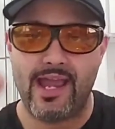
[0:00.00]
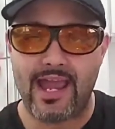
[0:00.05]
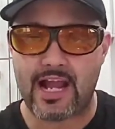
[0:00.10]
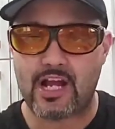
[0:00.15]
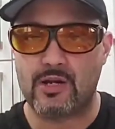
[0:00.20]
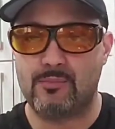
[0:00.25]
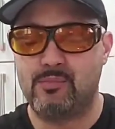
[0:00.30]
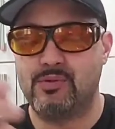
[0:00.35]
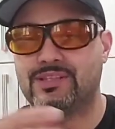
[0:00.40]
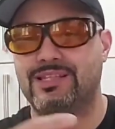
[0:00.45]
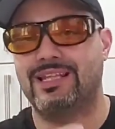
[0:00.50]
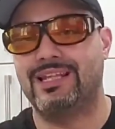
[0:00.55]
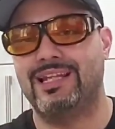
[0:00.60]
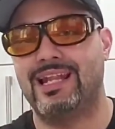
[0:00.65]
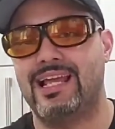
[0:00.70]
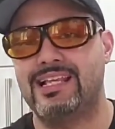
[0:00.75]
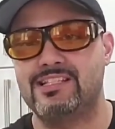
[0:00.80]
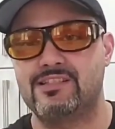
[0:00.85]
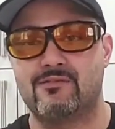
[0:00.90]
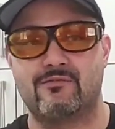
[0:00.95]
I'm going to put the
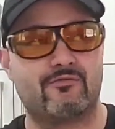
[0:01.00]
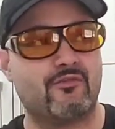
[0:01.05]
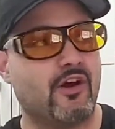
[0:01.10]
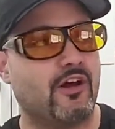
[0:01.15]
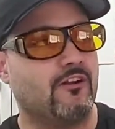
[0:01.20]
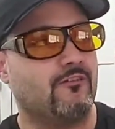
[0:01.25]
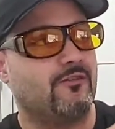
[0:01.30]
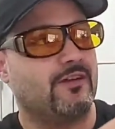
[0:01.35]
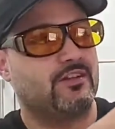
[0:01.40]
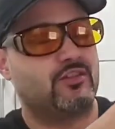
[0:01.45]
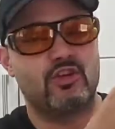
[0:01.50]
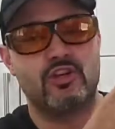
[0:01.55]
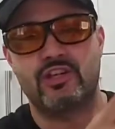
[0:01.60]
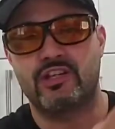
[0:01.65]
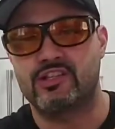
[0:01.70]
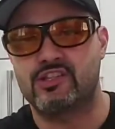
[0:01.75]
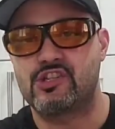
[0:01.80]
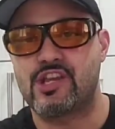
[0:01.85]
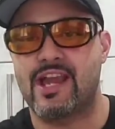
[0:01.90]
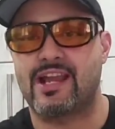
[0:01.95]
lens in front of it so you
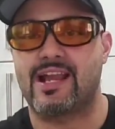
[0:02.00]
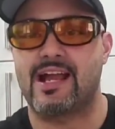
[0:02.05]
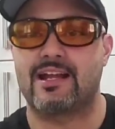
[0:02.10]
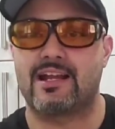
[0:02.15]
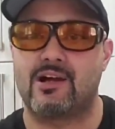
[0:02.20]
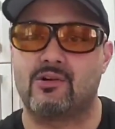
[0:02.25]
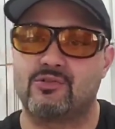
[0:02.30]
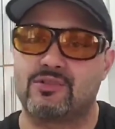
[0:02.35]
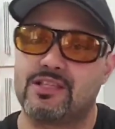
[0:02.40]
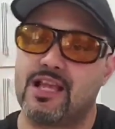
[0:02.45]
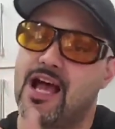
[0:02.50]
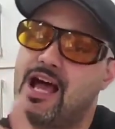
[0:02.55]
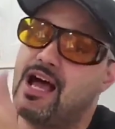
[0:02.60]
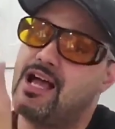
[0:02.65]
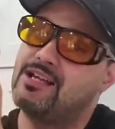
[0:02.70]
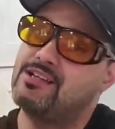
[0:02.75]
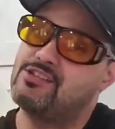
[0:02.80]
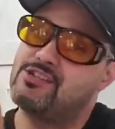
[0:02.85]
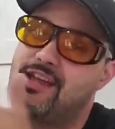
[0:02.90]
can check out outside,